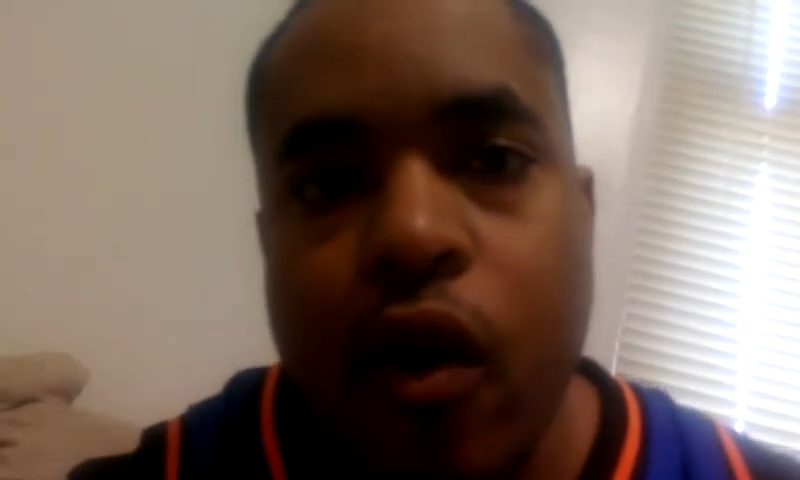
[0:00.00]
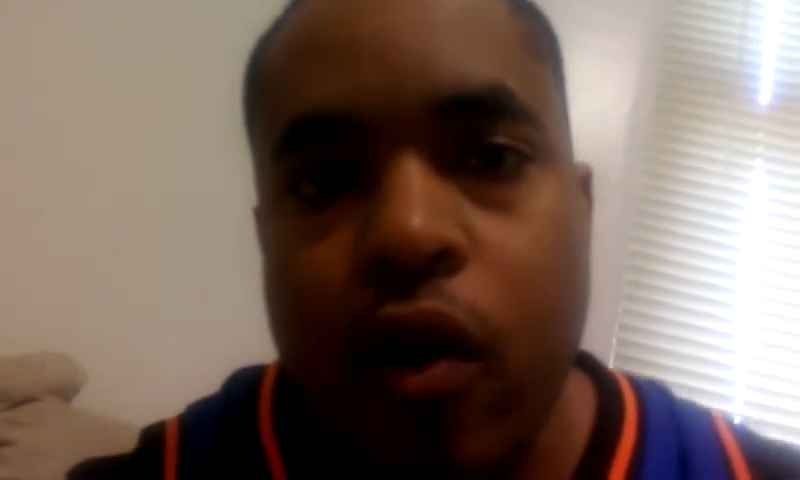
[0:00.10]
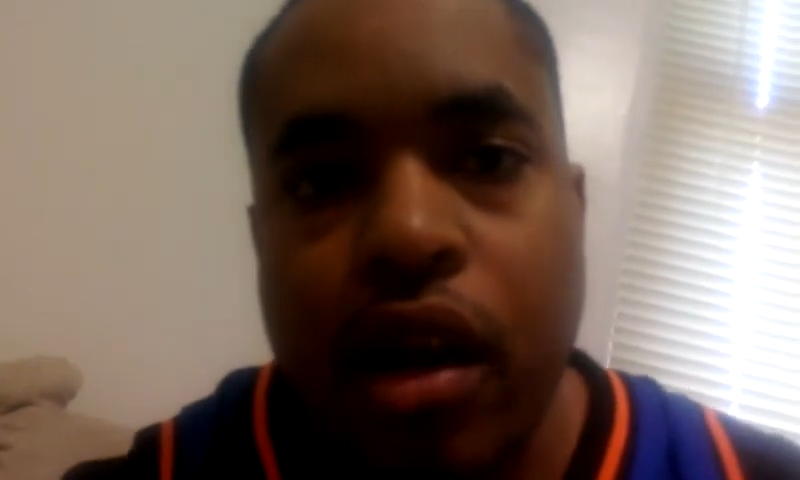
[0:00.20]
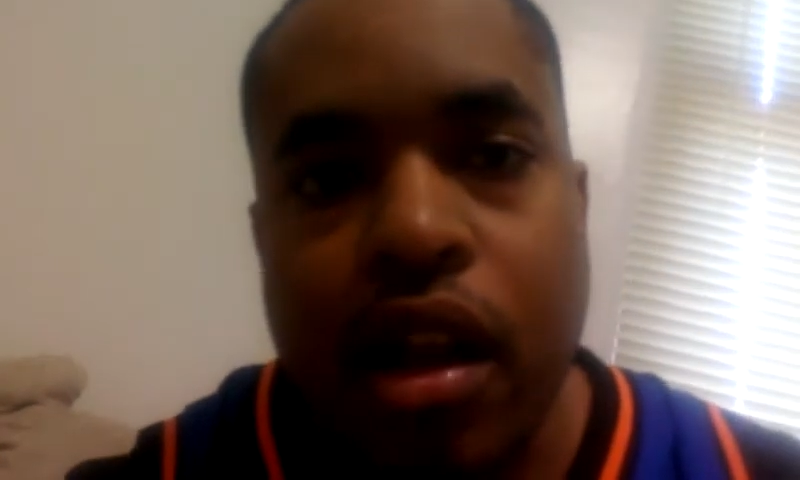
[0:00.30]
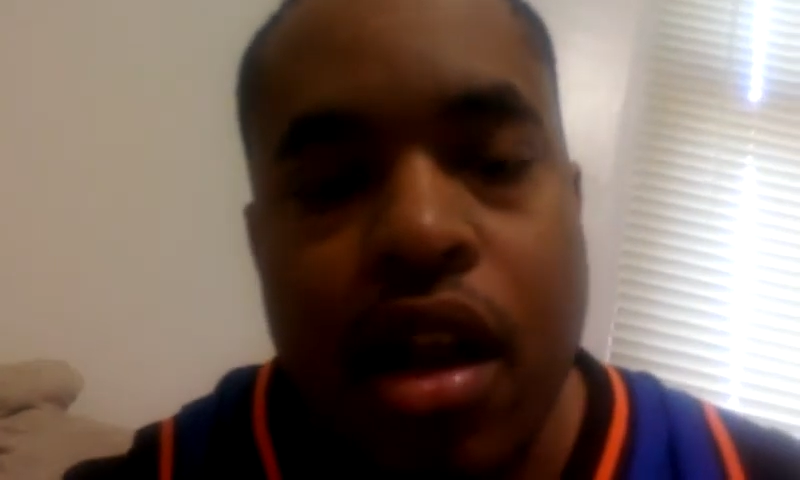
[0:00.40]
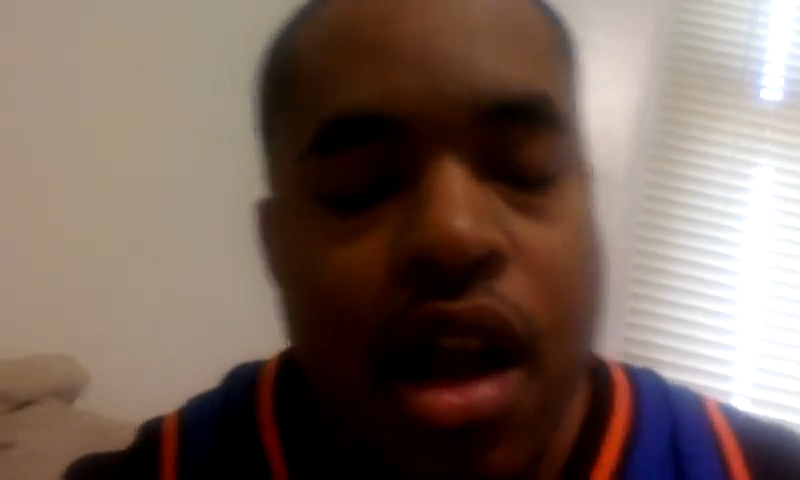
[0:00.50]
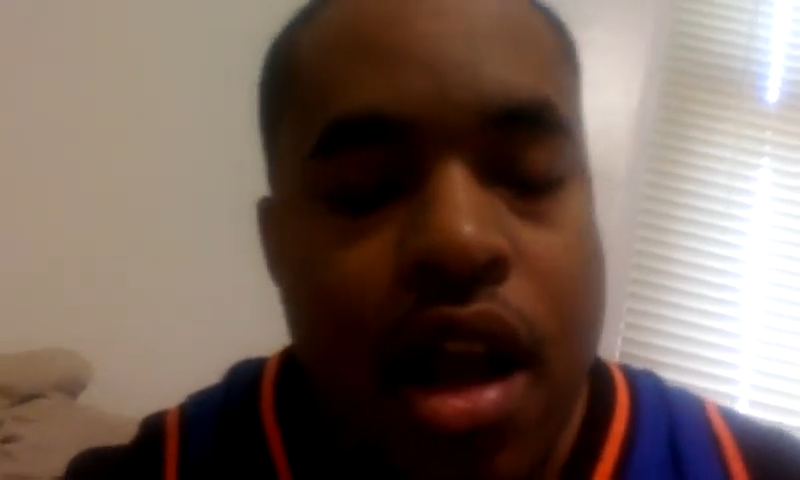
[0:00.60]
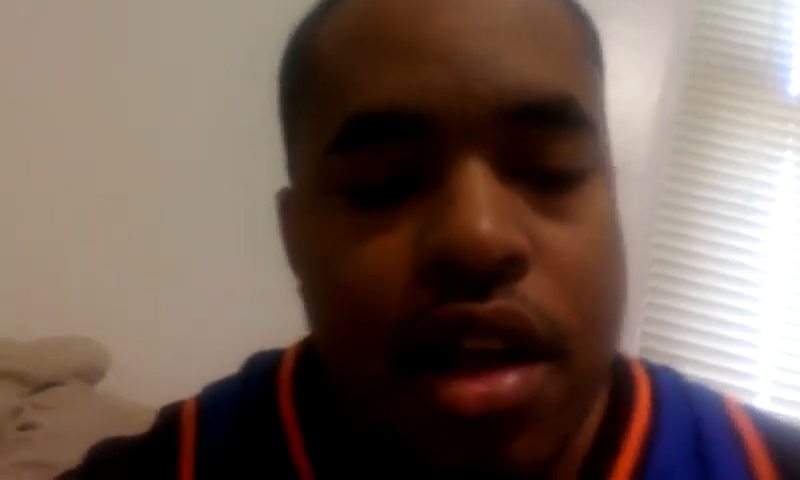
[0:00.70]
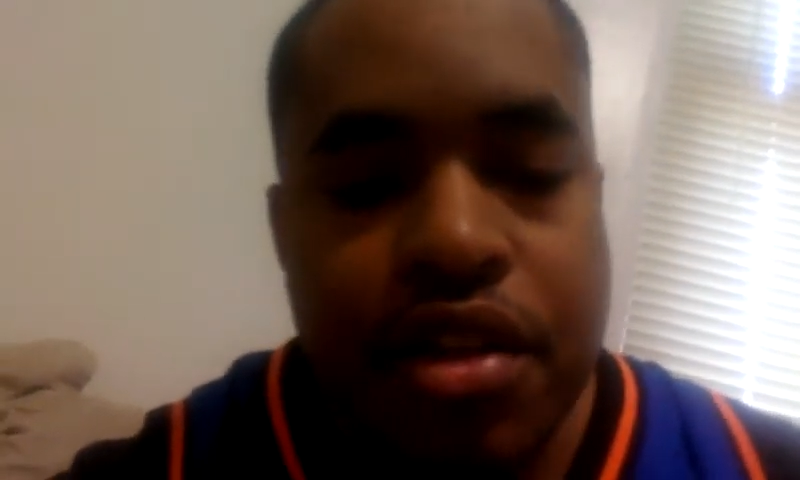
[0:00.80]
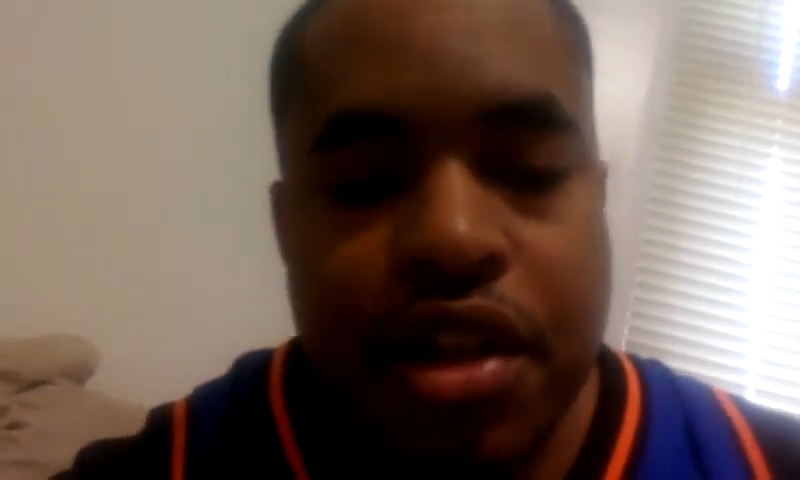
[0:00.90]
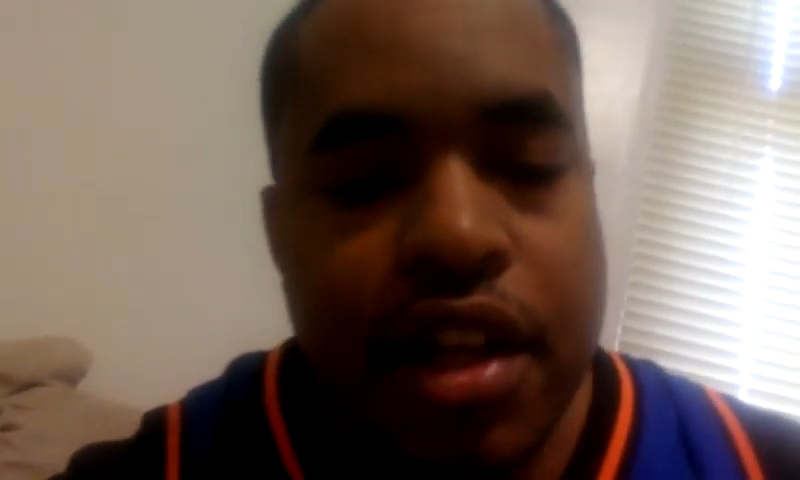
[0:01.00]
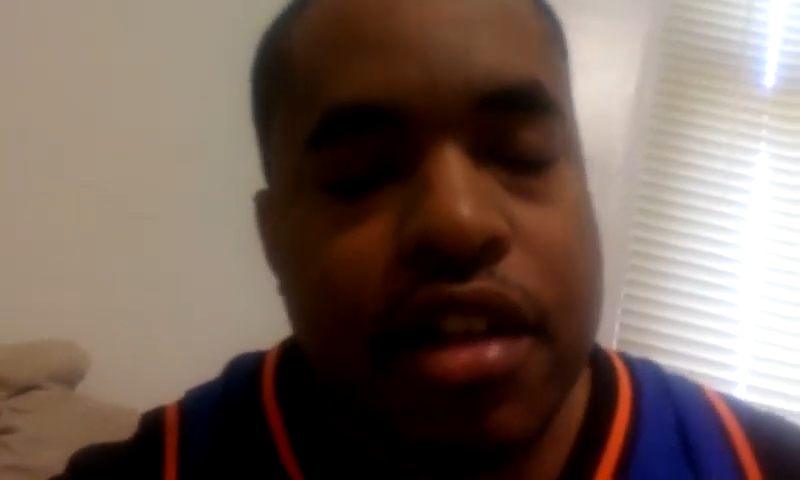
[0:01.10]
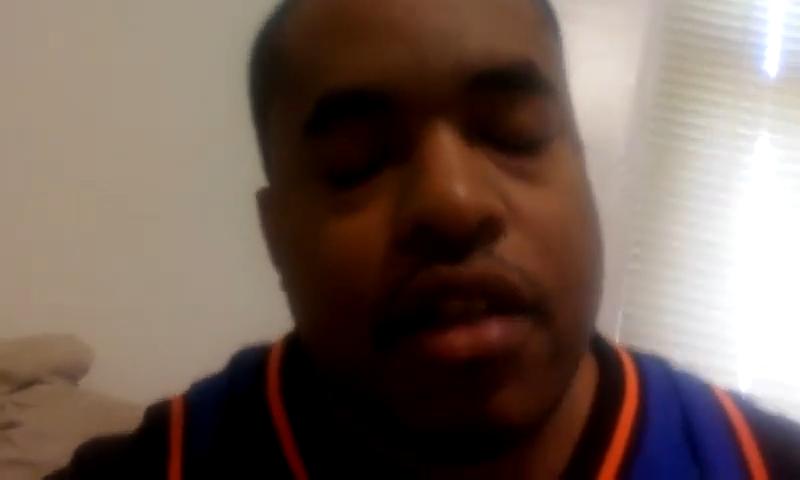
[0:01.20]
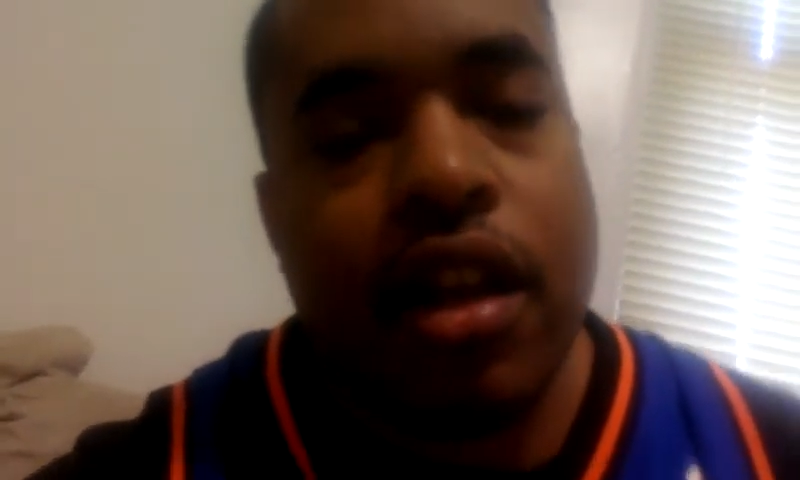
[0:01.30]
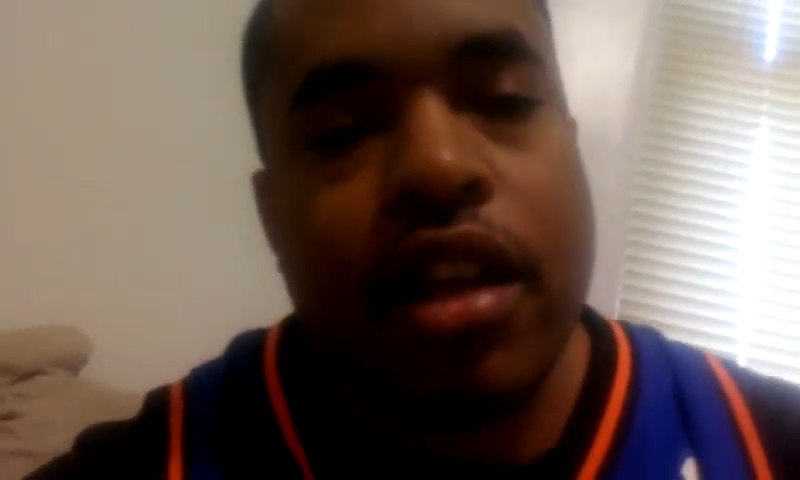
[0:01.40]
Hogan just so